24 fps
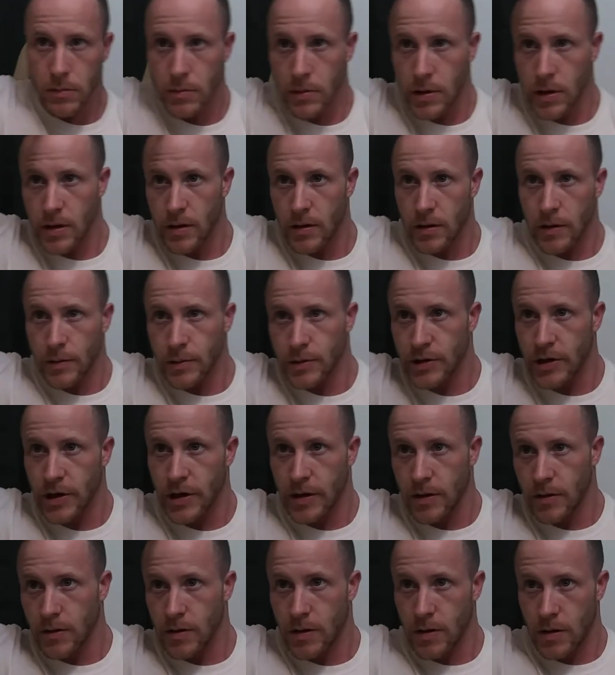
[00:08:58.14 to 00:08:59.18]
uh, I was trying
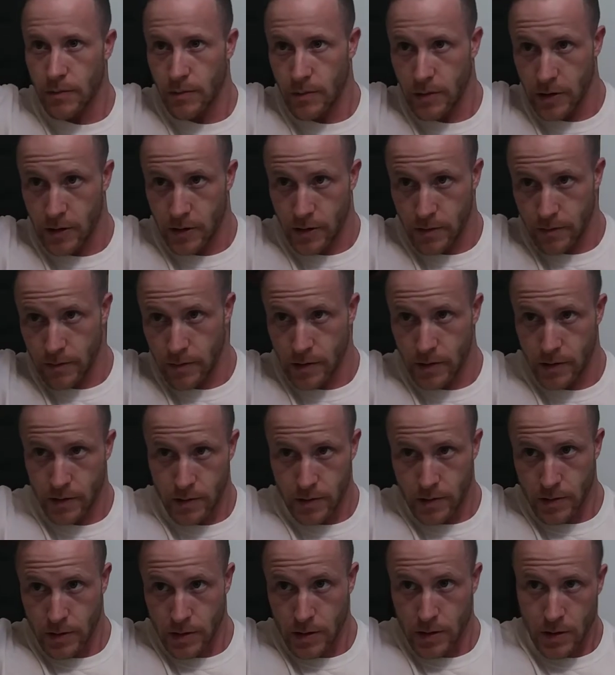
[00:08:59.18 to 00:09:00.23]
to look in the mirror, but,
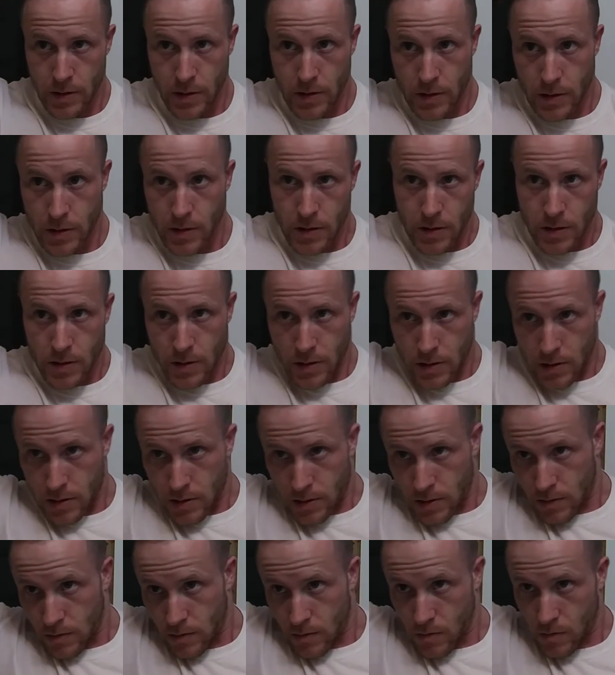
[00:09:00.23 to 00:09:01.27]

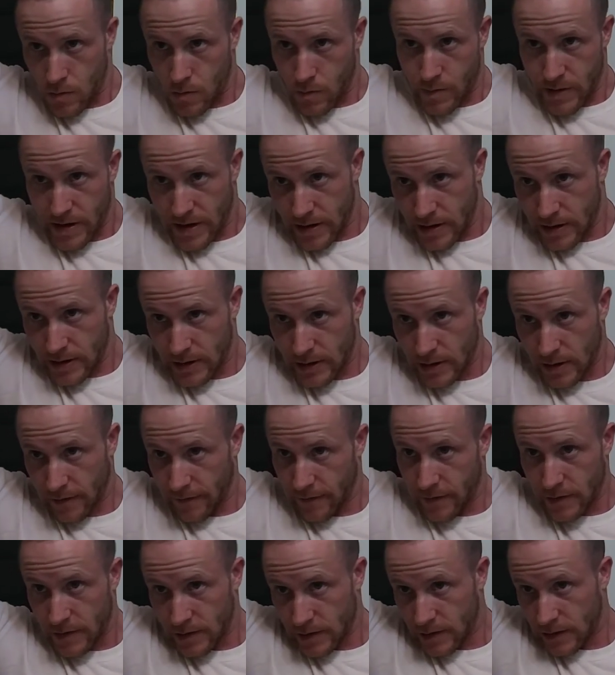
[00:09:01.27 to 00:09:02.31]
ooh man, this
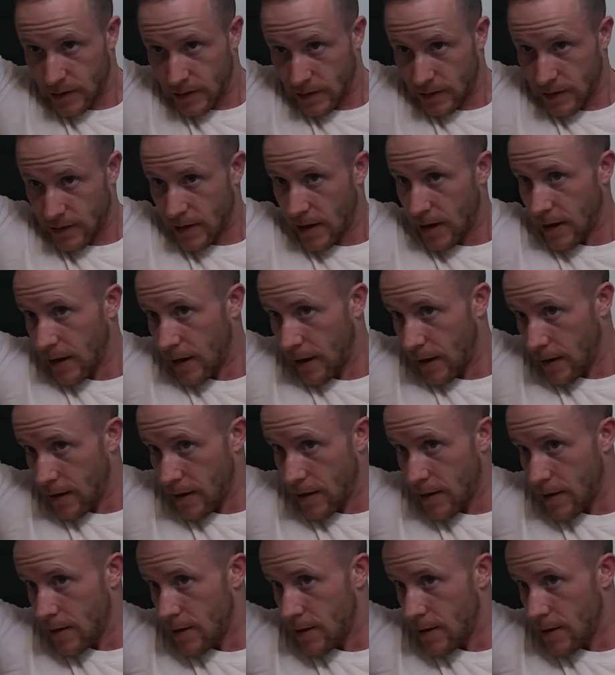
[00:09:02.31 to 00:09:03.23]
stuff is sticky.